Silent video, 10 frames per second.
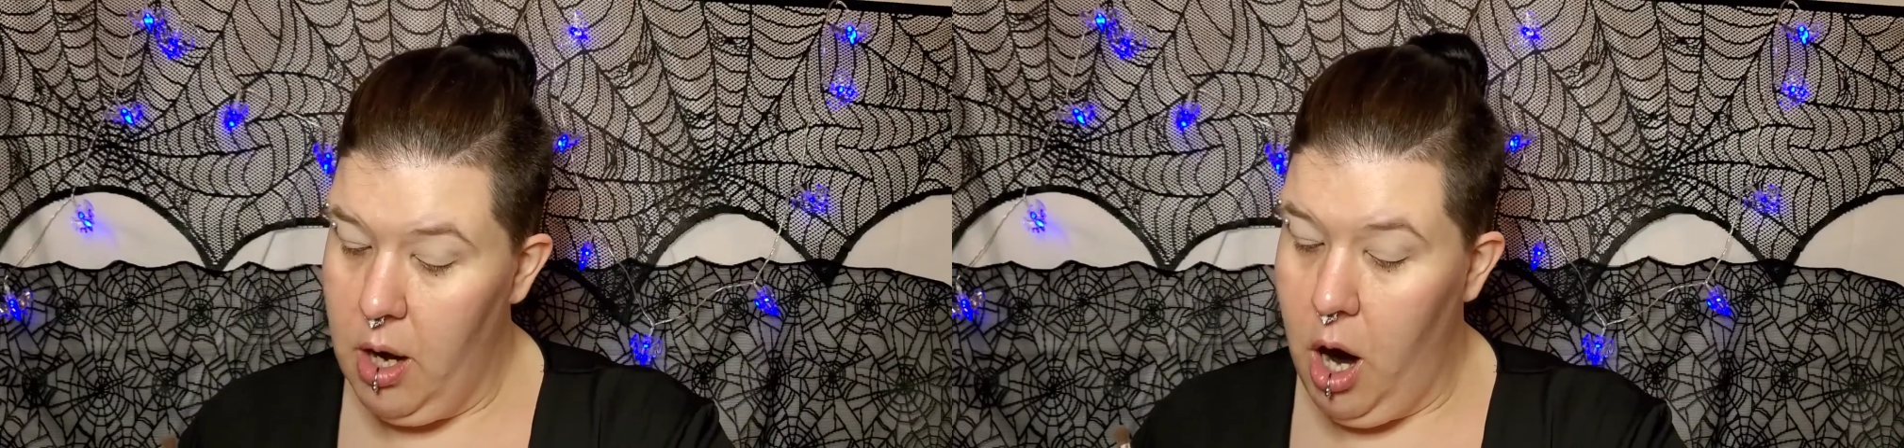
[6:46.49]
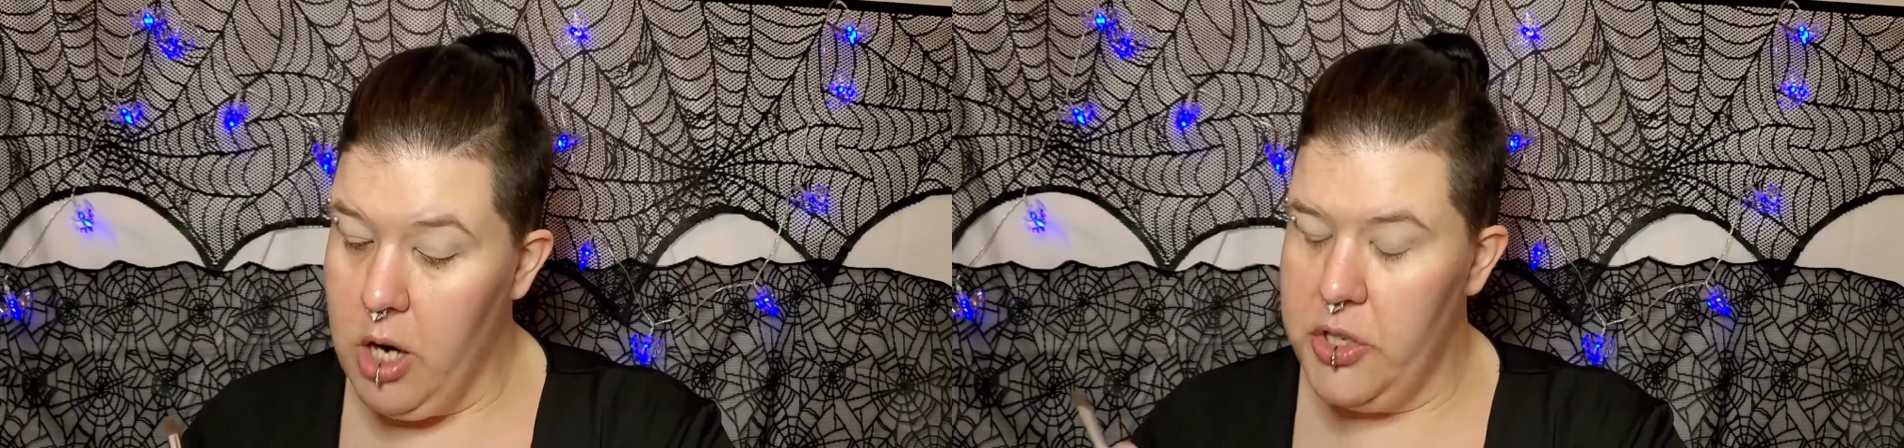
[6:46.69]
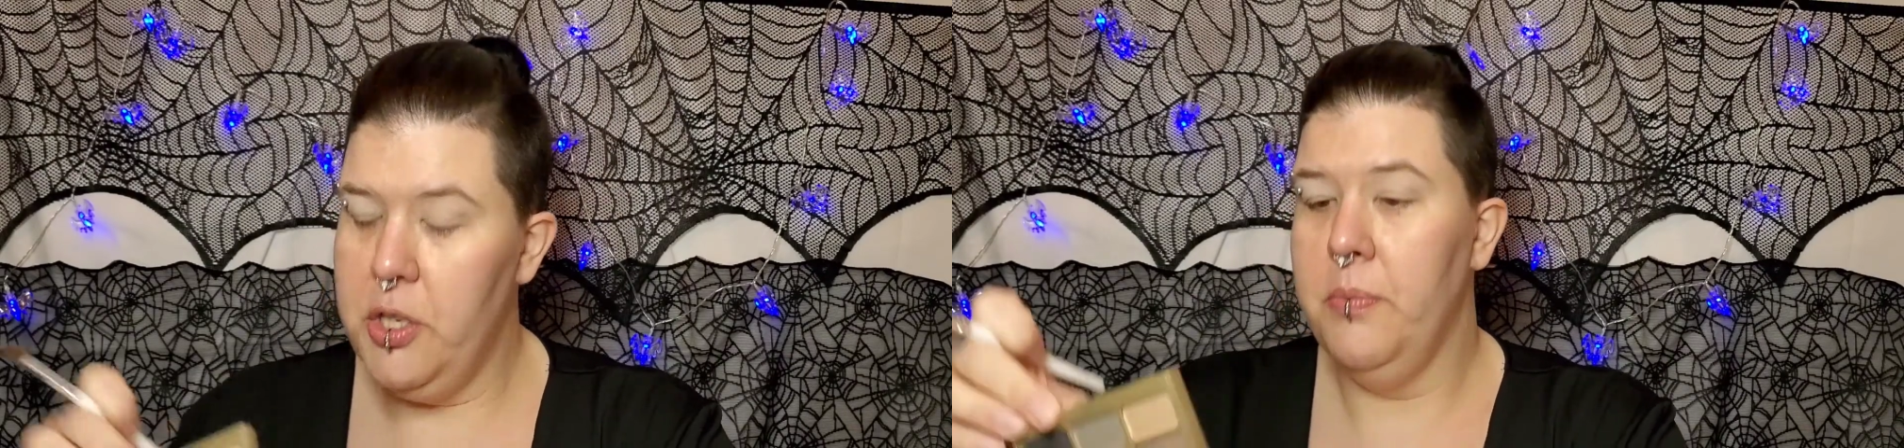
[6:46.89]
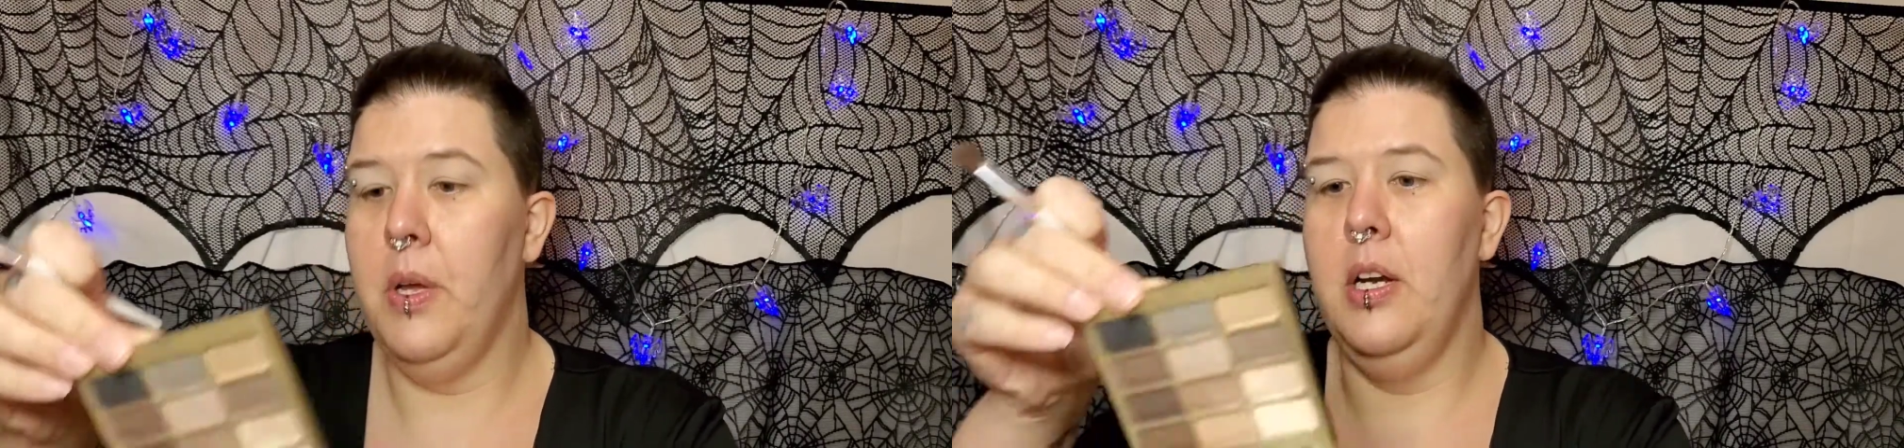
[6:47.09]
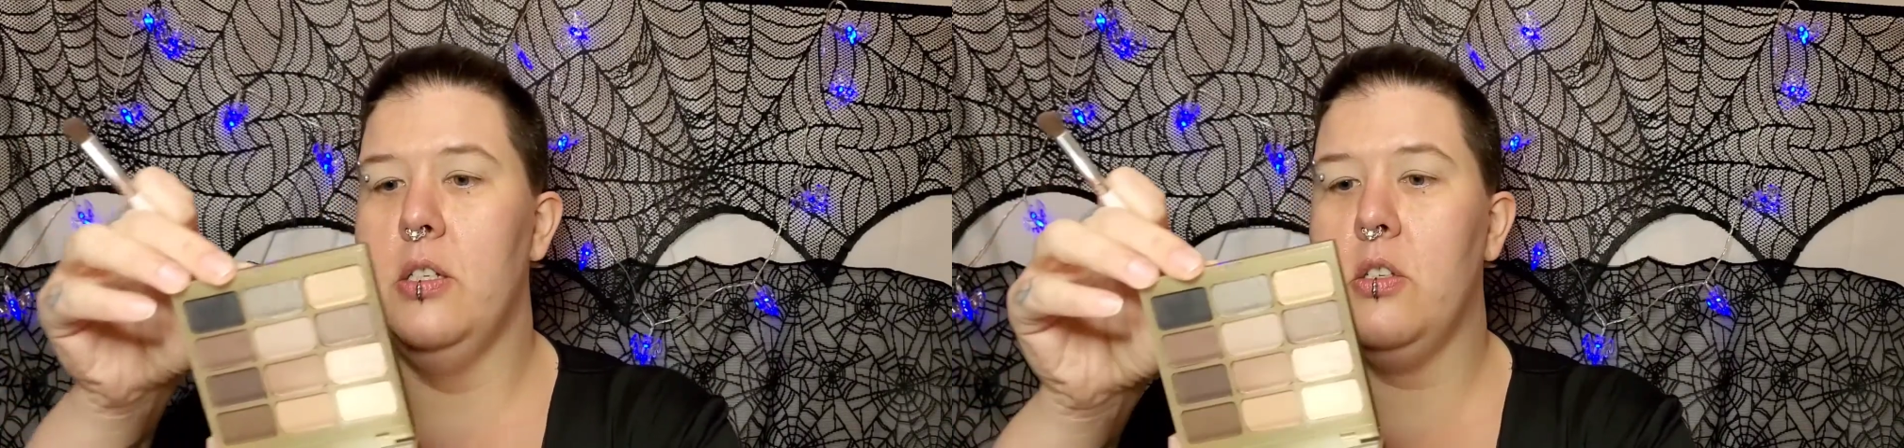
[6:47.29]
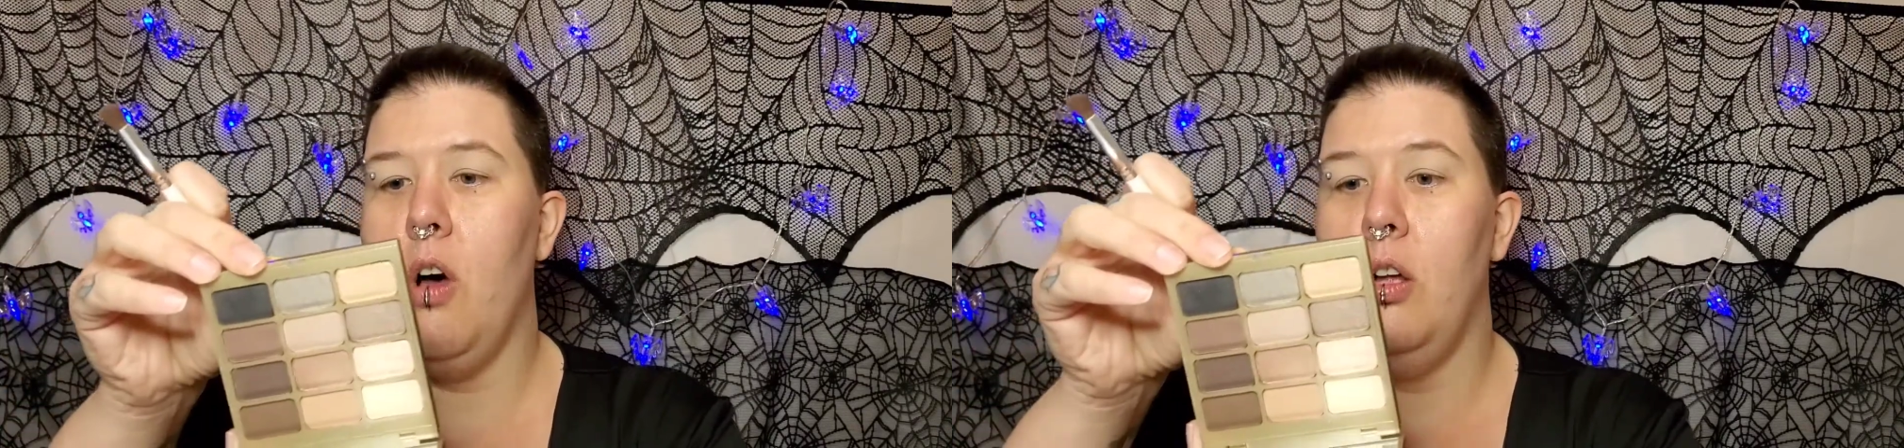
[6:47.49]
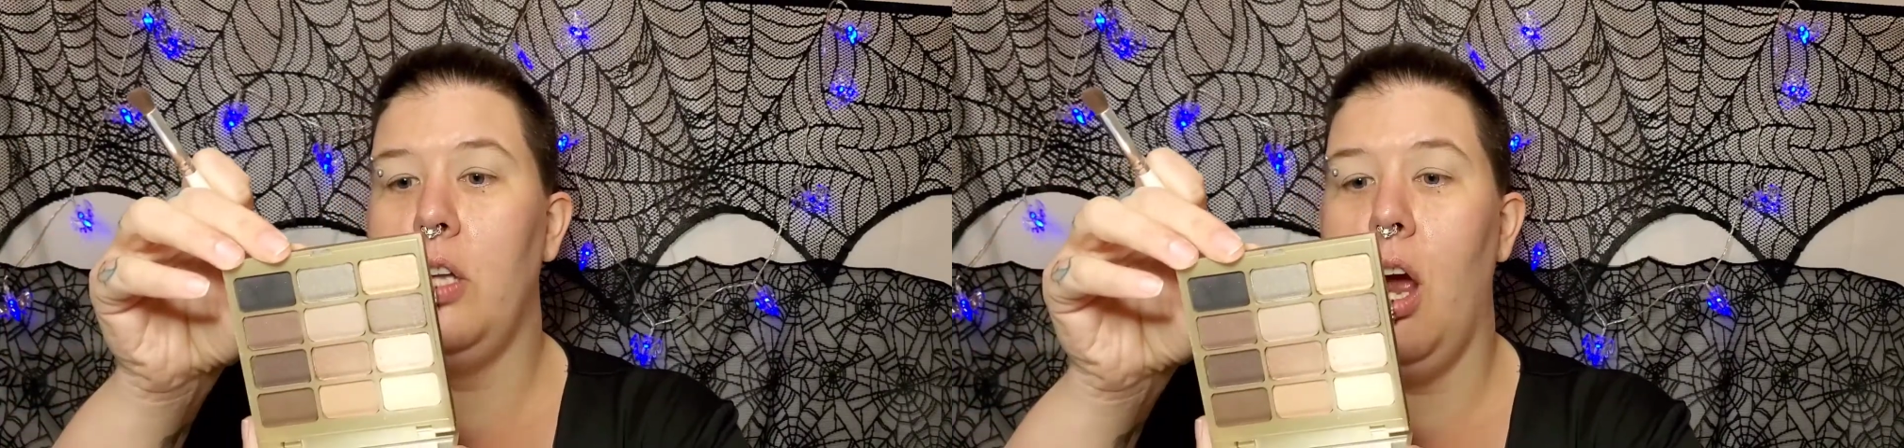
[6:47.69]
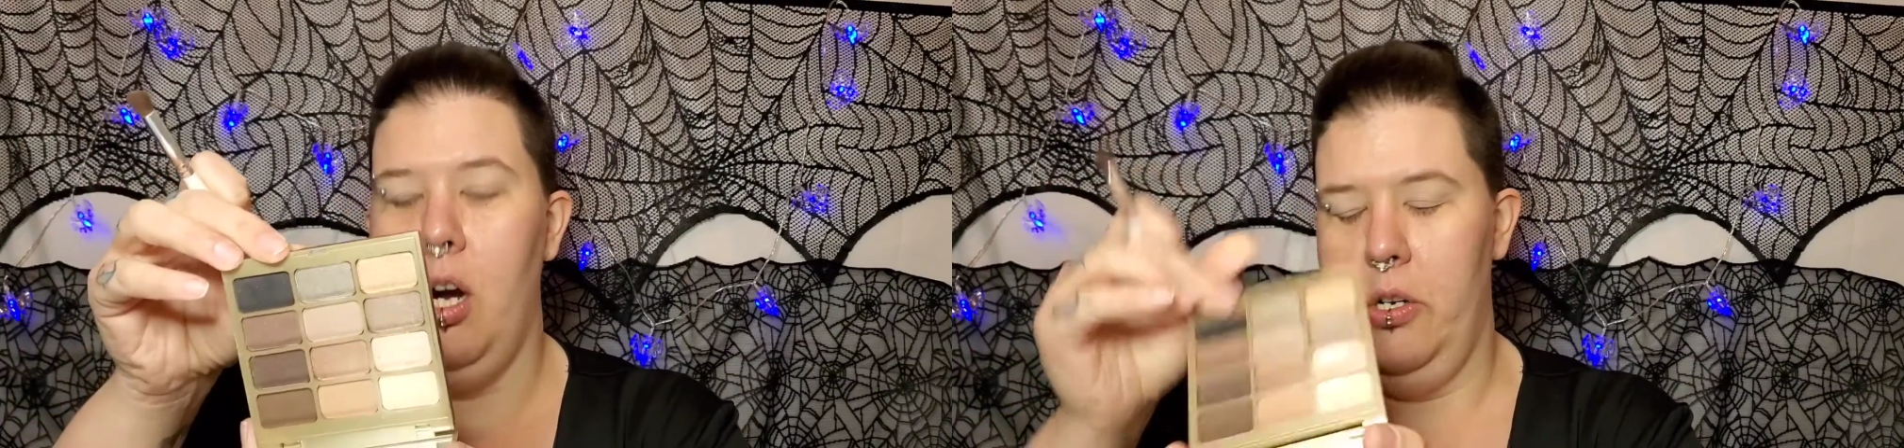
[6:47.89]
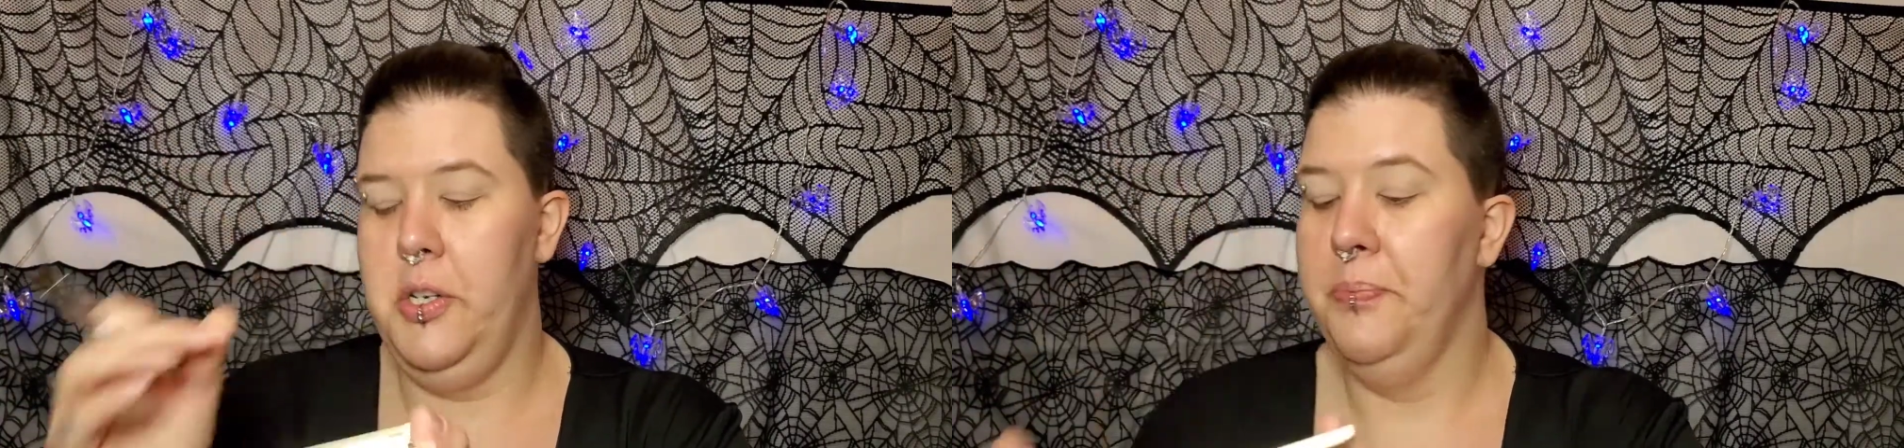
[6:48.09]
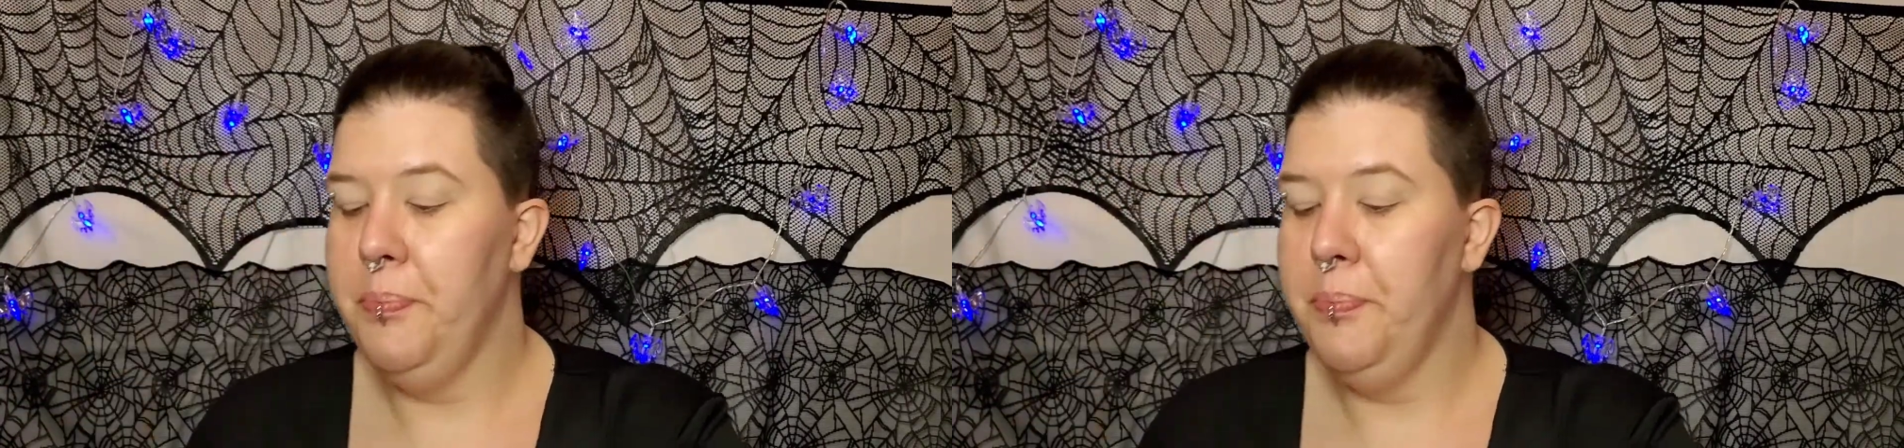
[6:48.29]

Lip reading: Heart. It is called Heart.